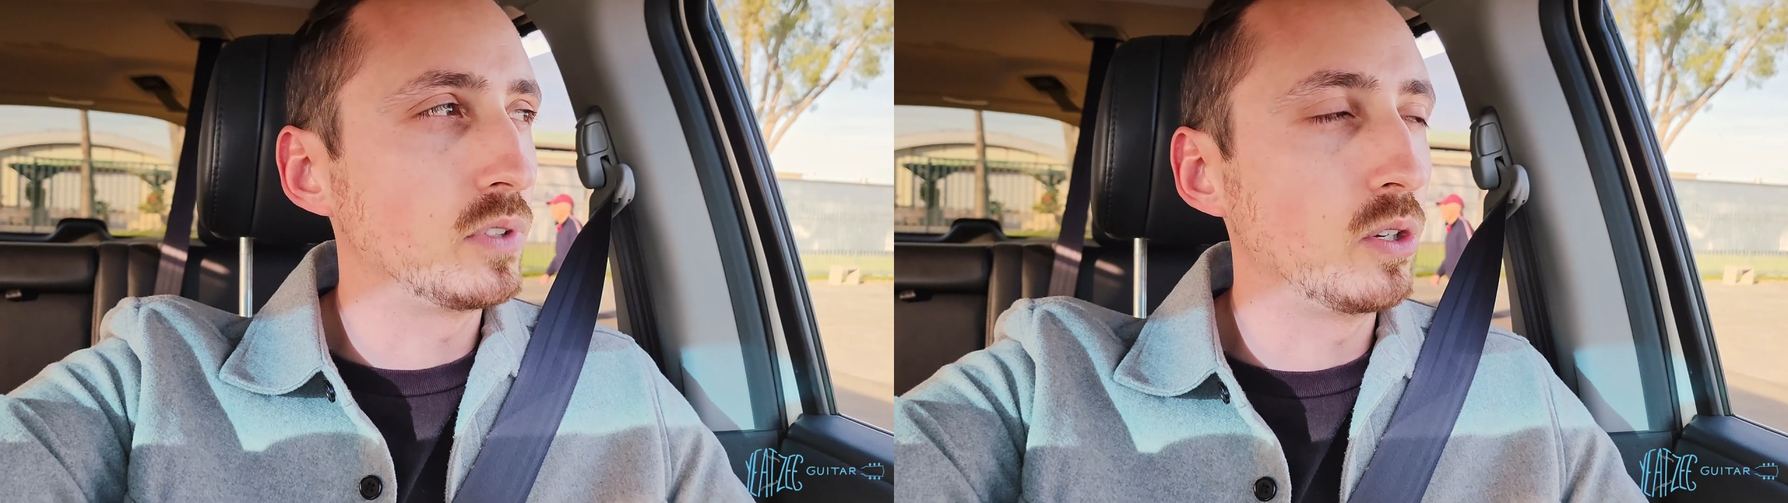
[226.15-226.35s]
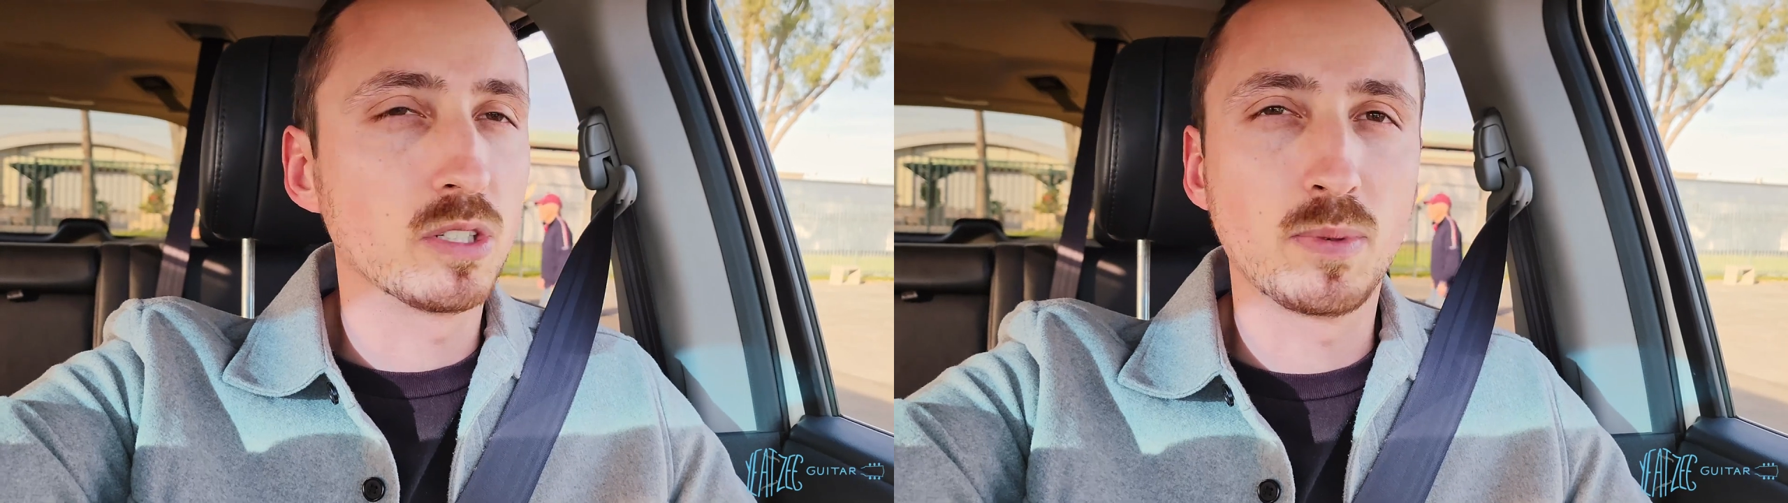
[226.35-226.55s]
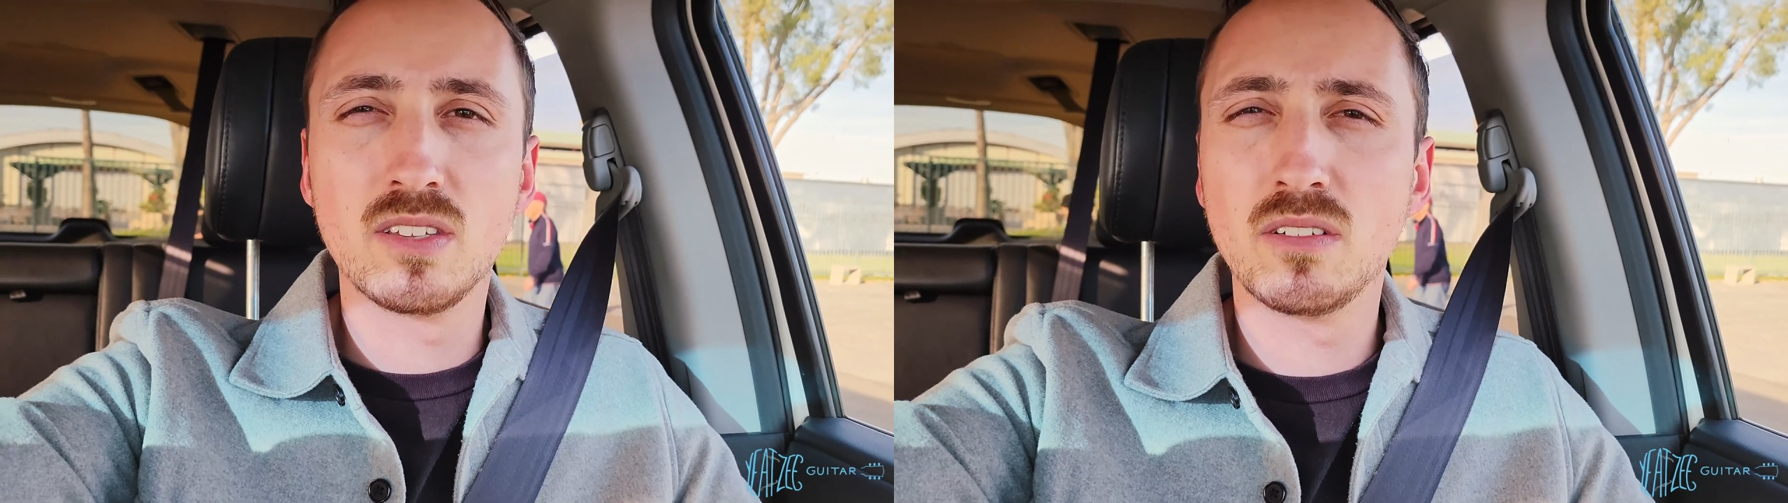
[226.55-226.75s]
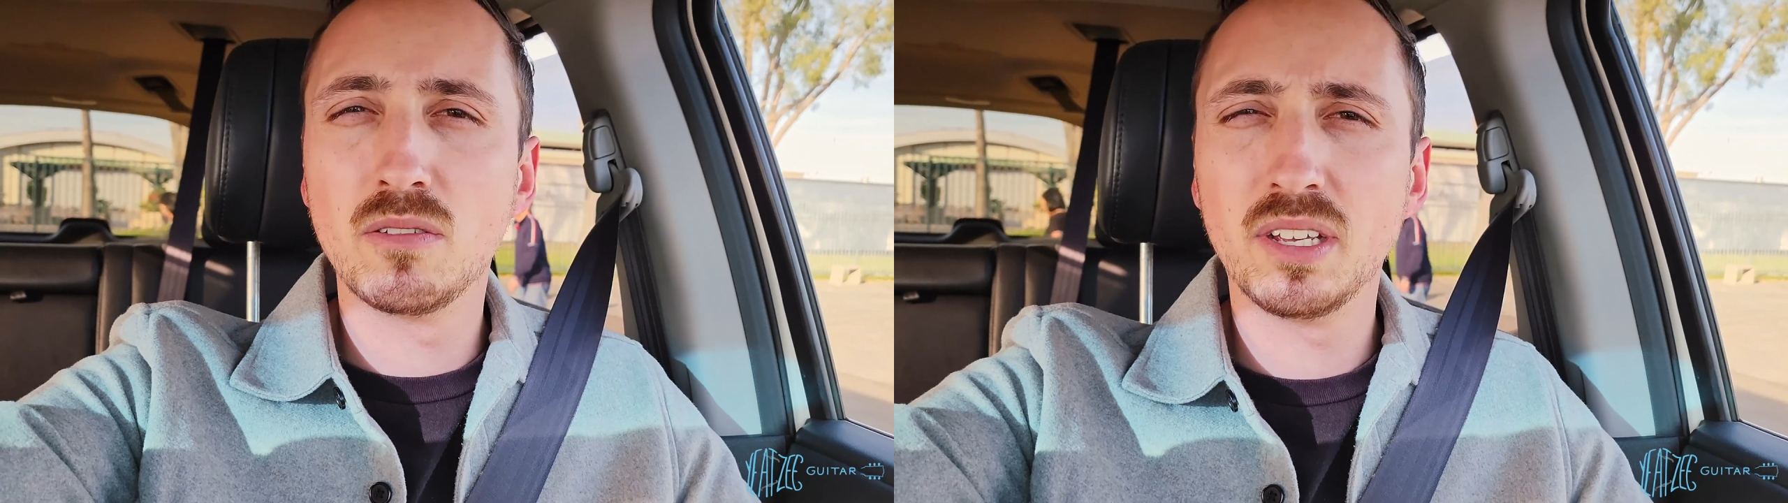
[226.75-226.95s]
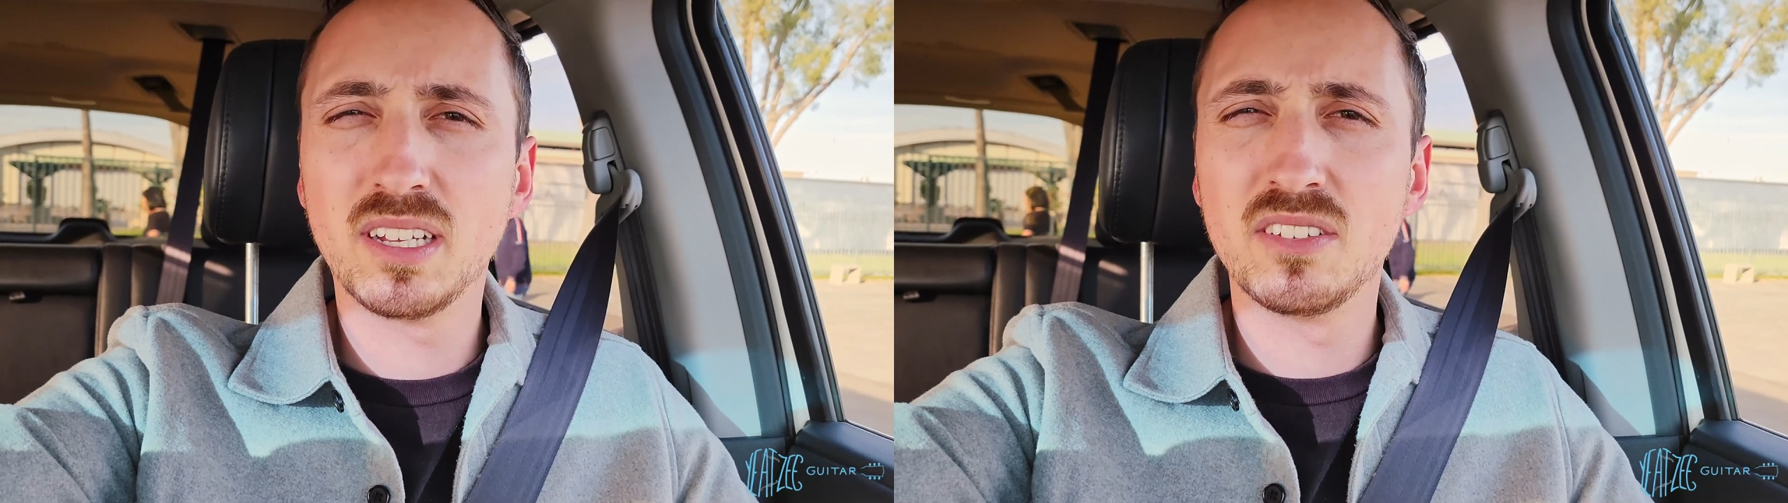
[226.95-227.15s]
too expensive to
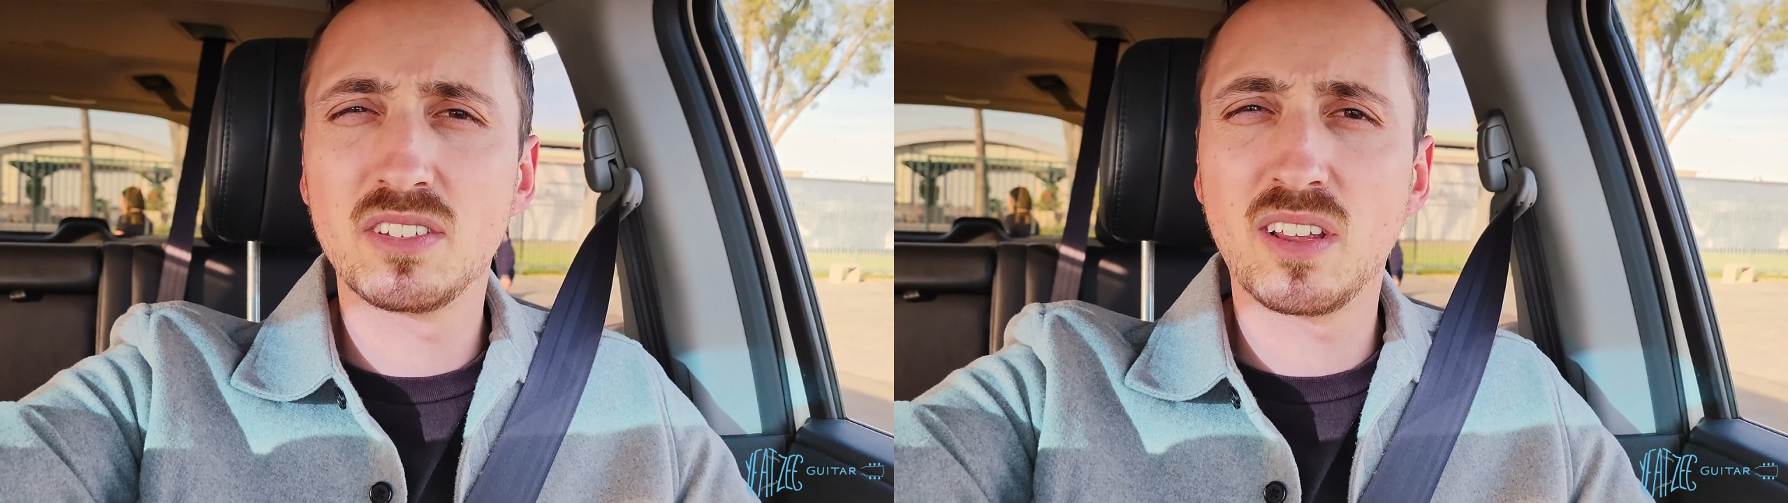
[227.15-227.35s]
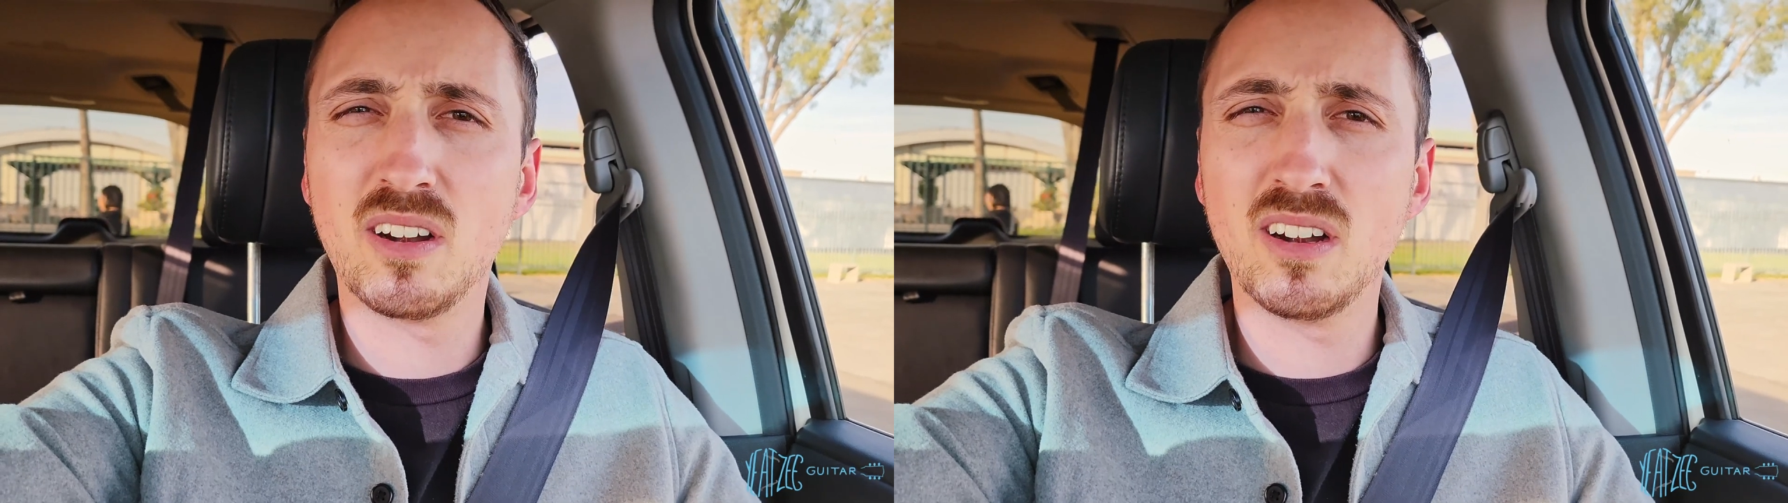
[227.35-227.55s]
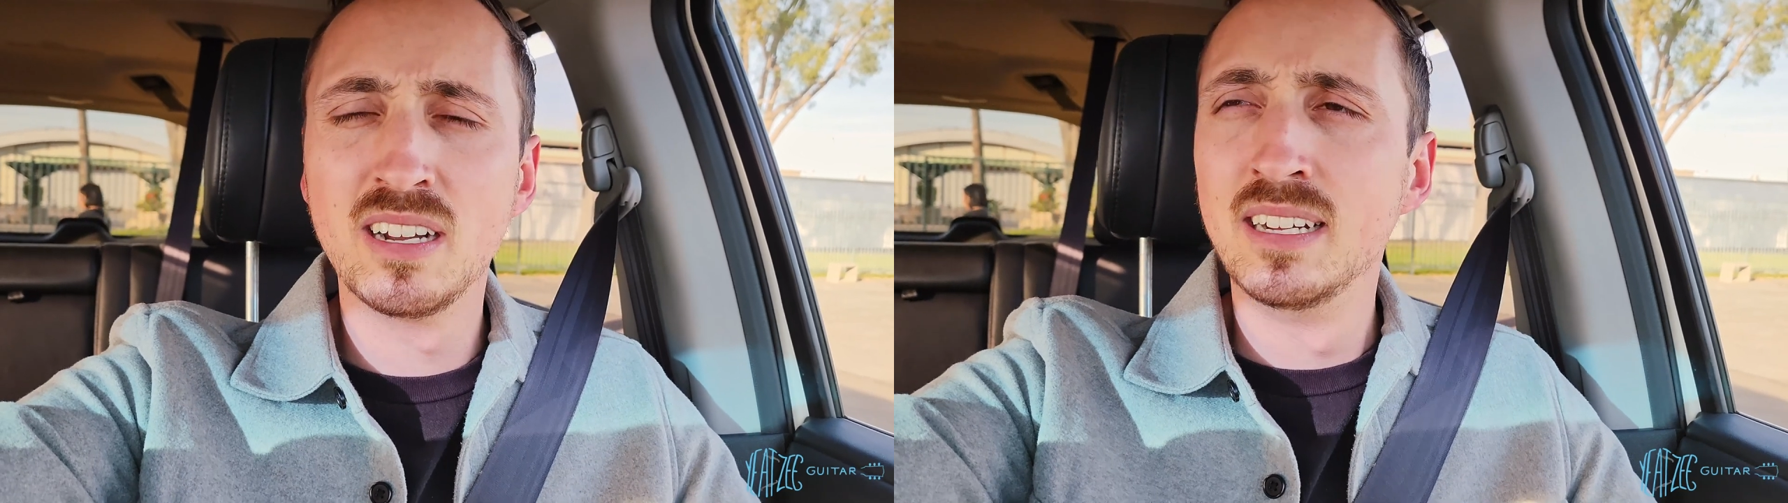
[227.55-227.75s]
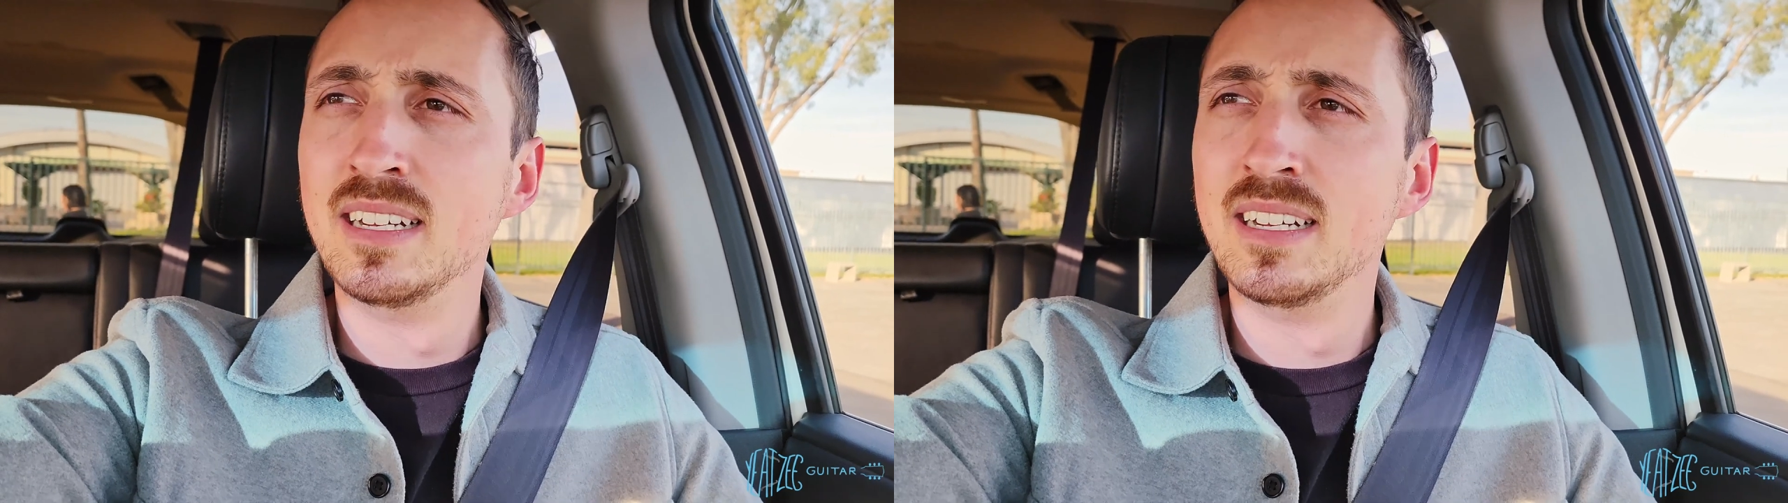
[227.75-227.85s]
really consider.